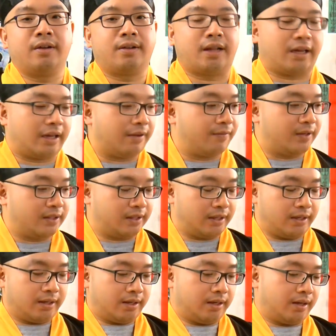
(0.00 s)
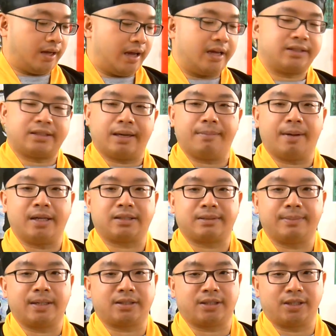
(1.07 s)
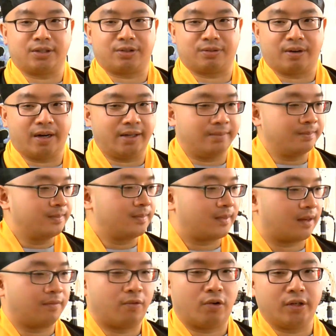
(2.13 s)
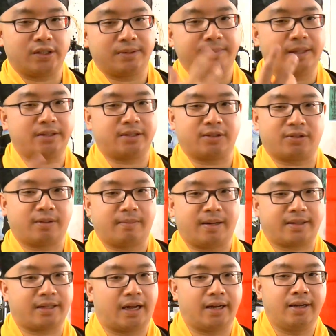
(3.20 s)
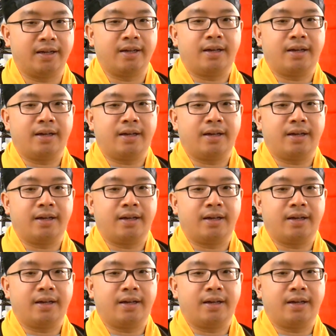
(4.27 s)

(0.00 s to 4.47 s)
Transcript: like if it's a SMS message, right? Voice message, something like that.